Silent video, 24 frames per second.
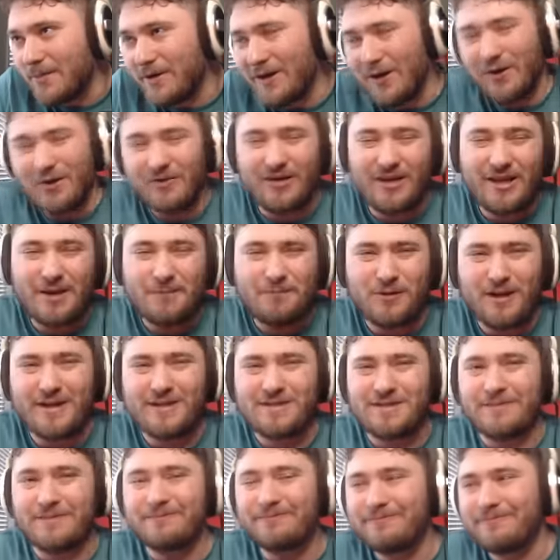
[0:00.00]
no one really plays
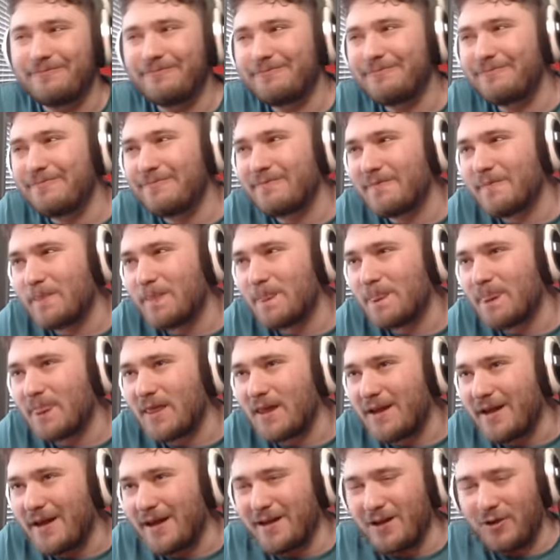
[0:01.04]
him.
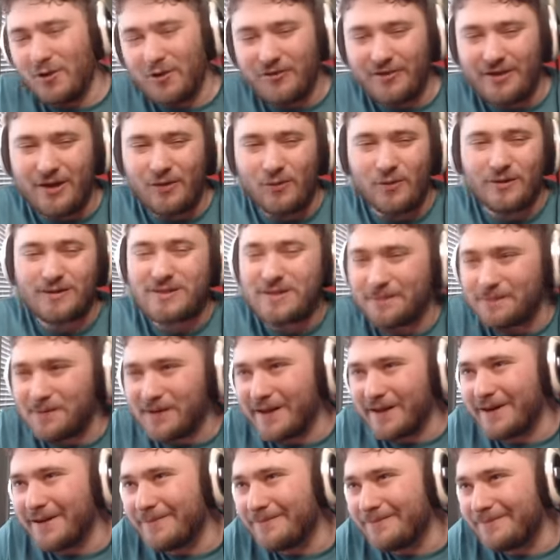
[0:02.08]
And no one really wants to
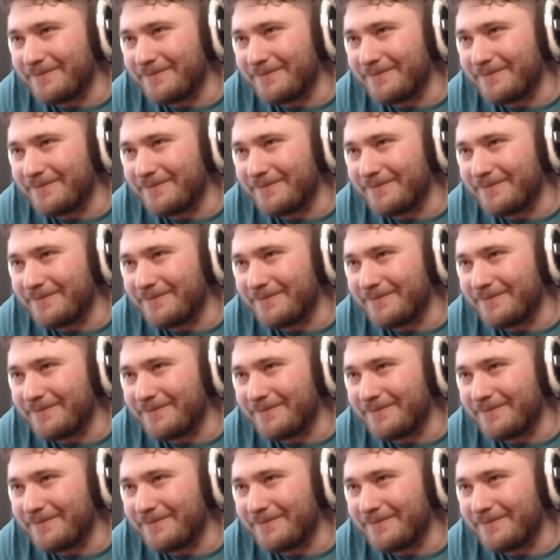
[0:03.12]
play him.